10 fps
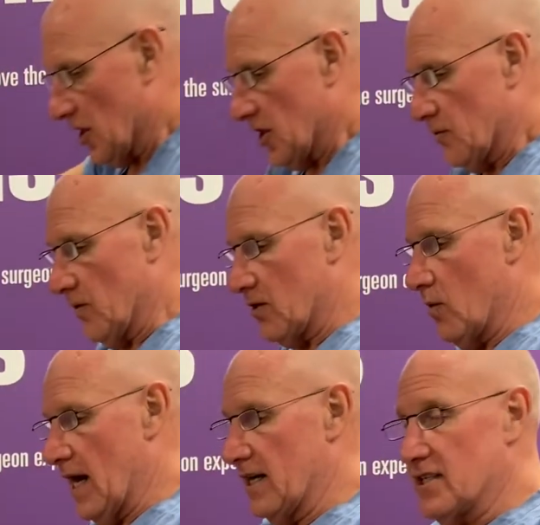
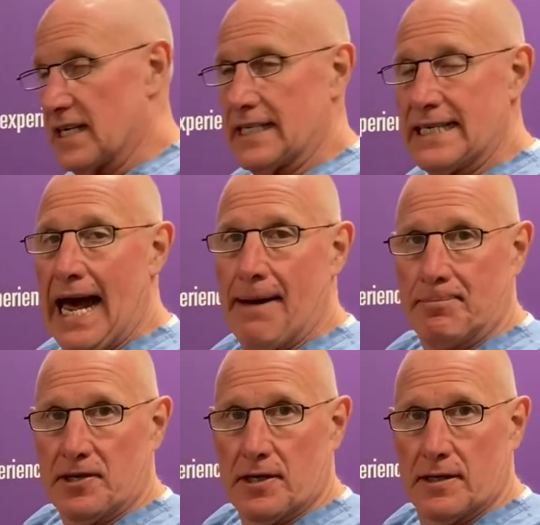requires an
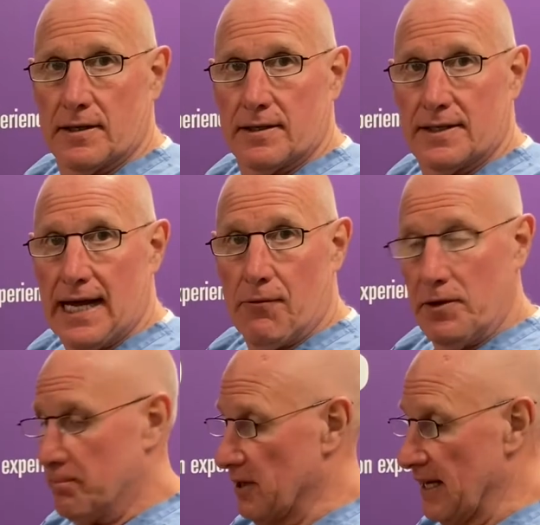adapter that
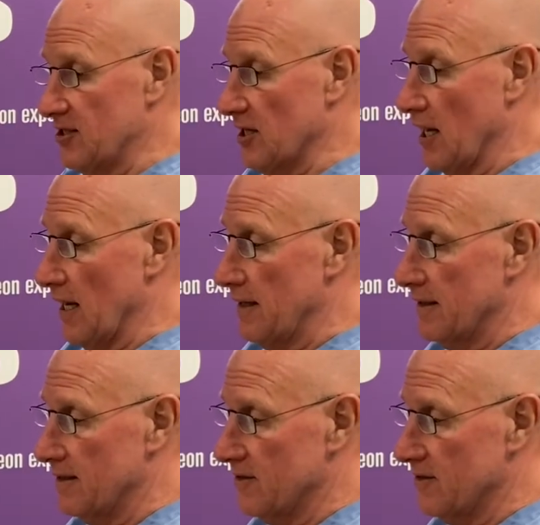we place on